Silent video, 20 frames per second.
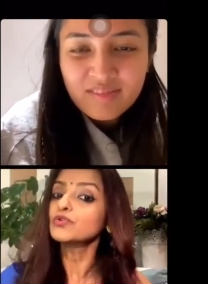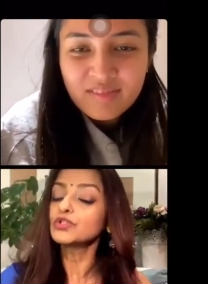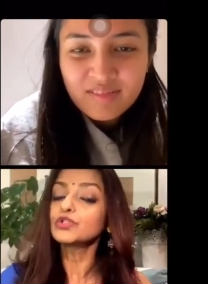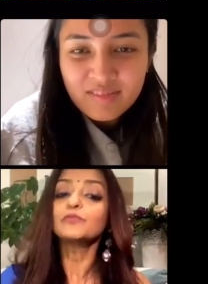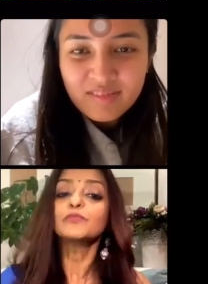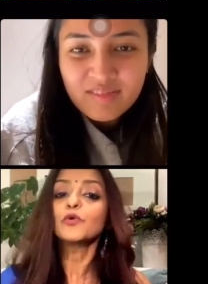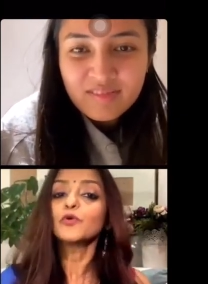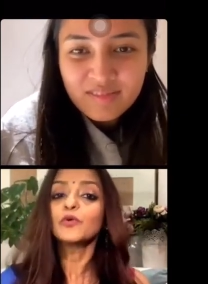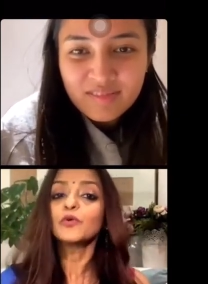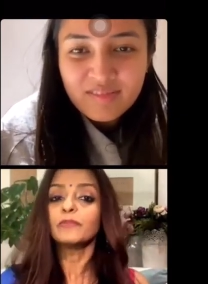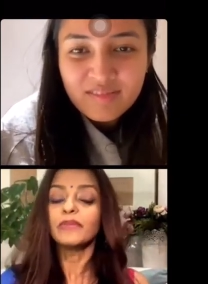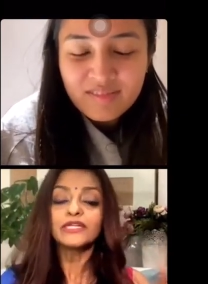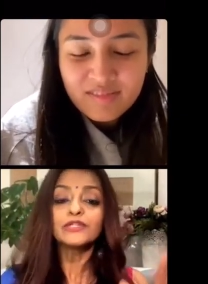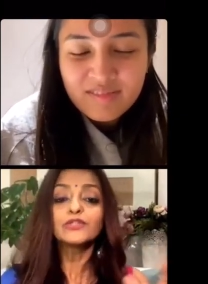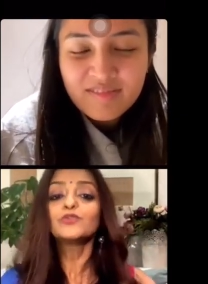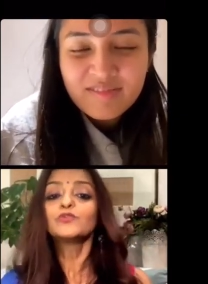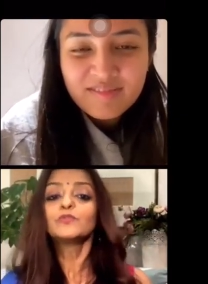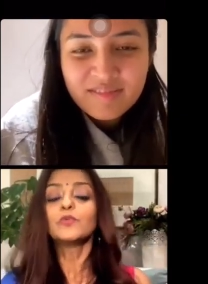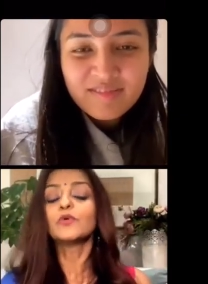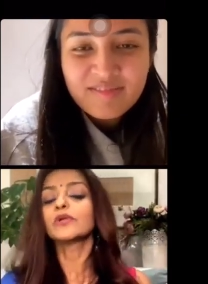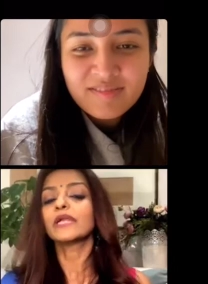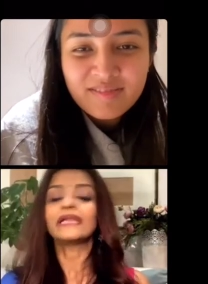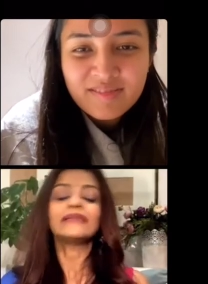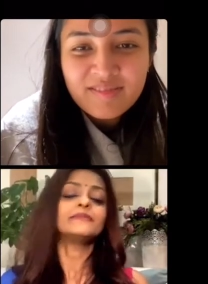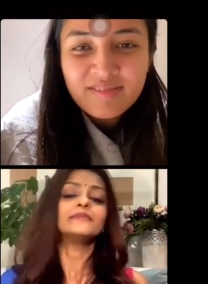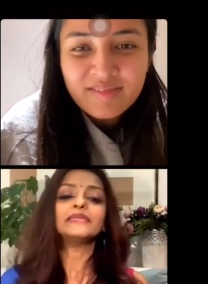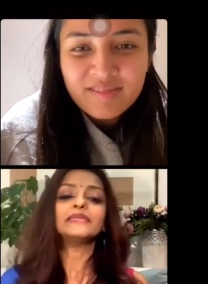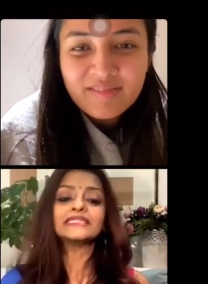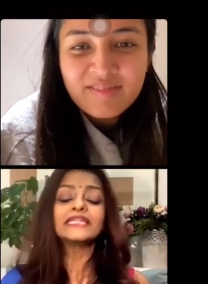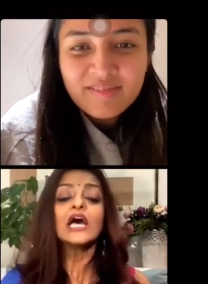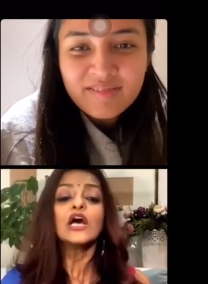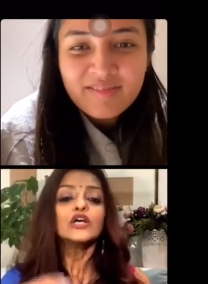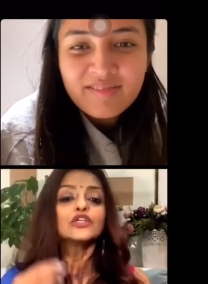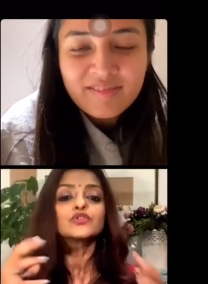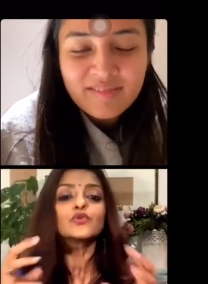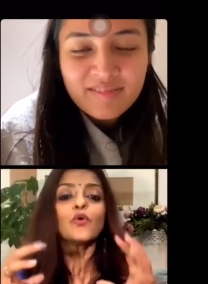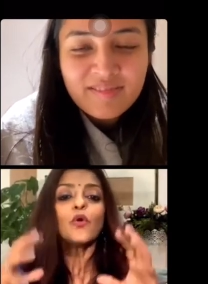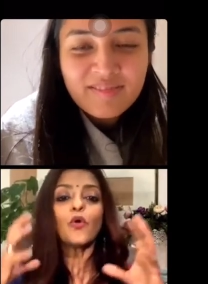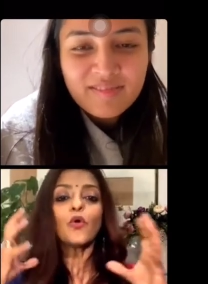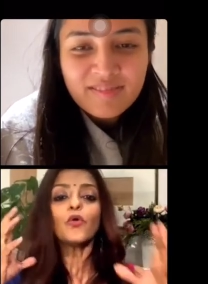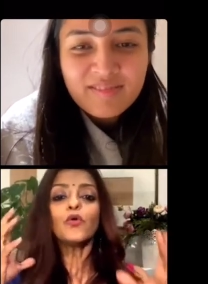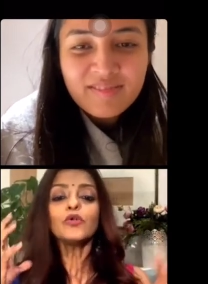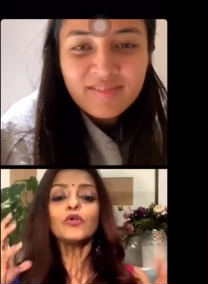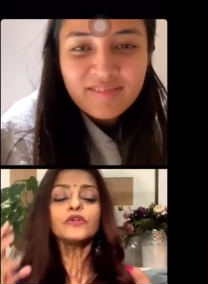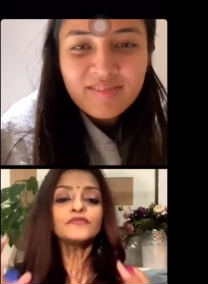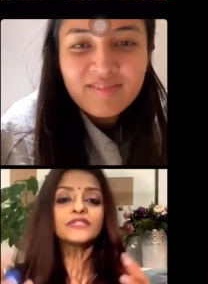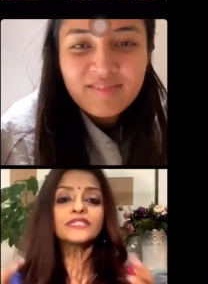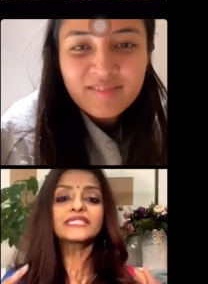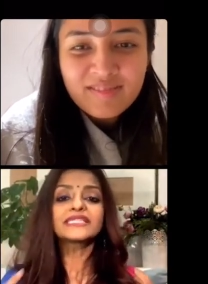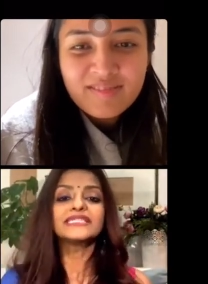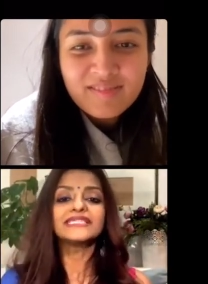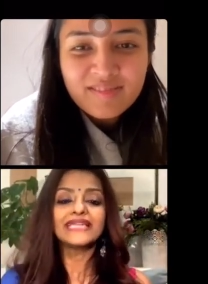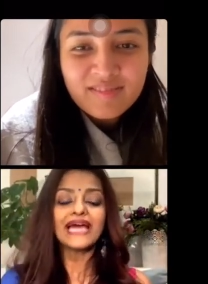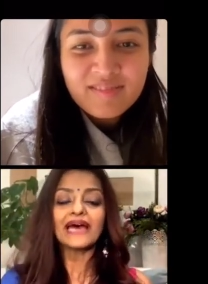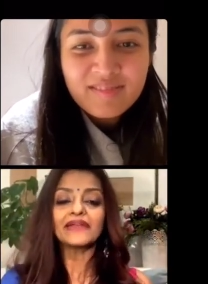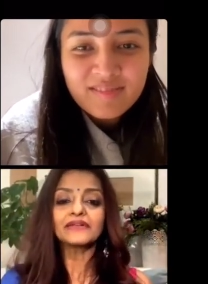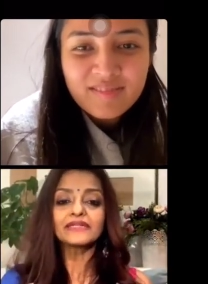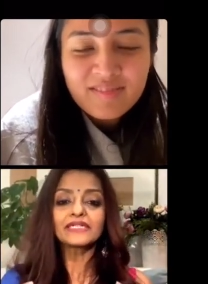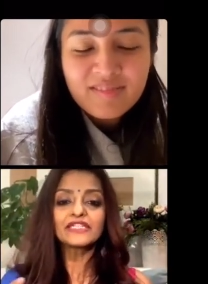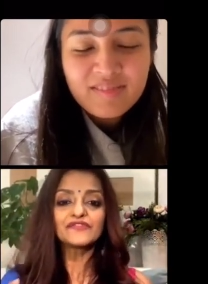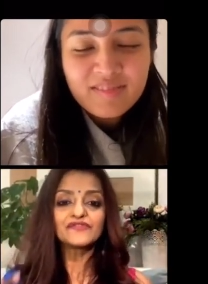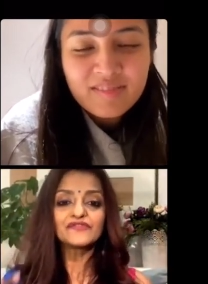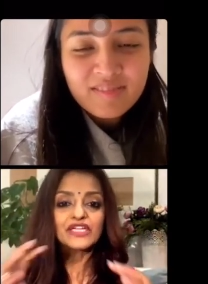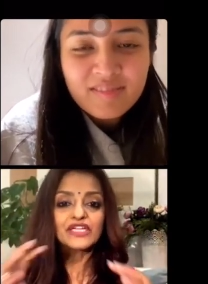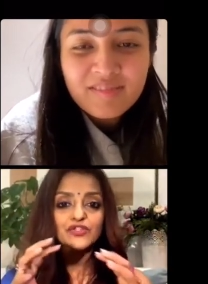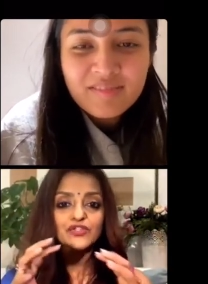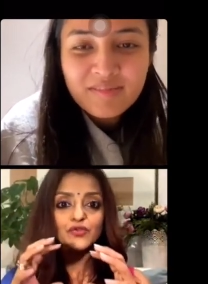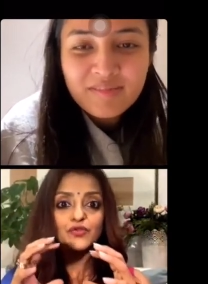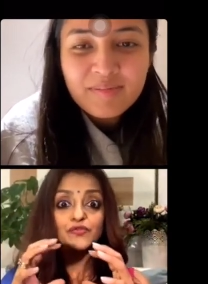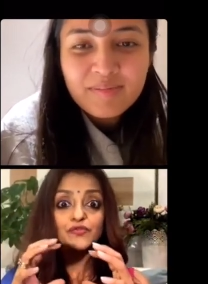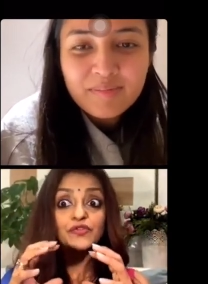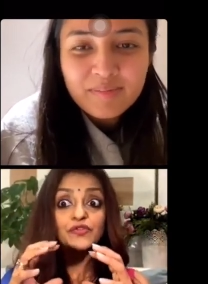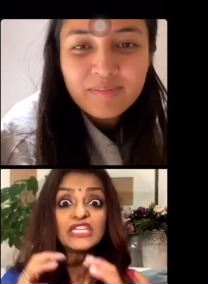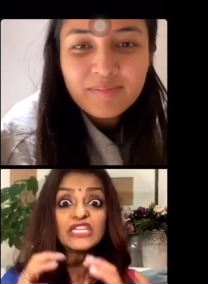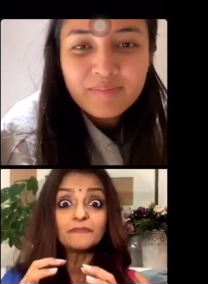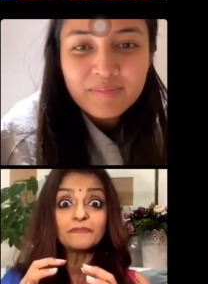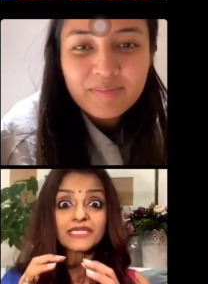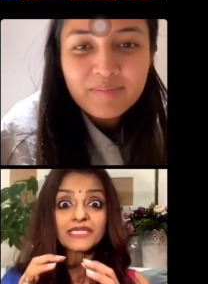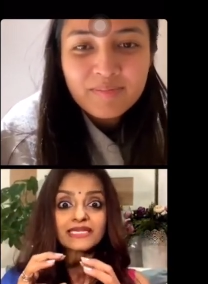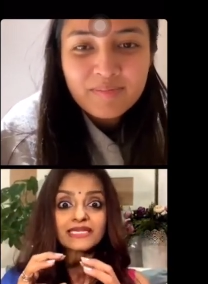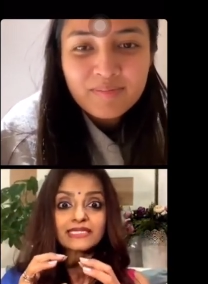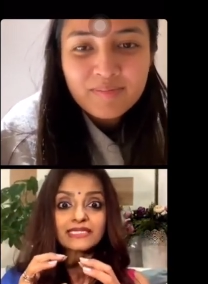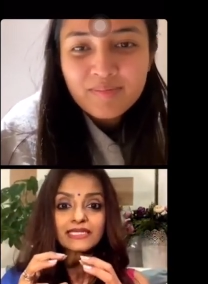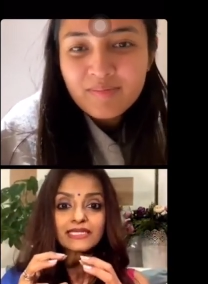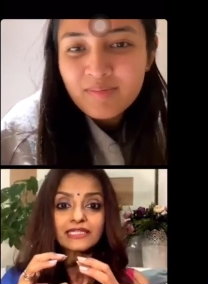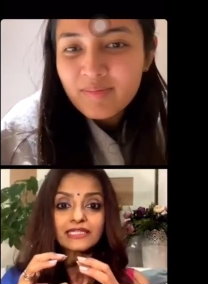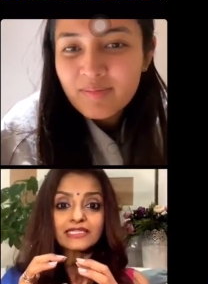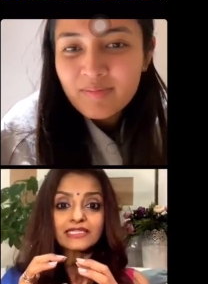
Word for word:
Speaker 1: go and make 2 more enemies. So all of this narrative that sort of keeps us in this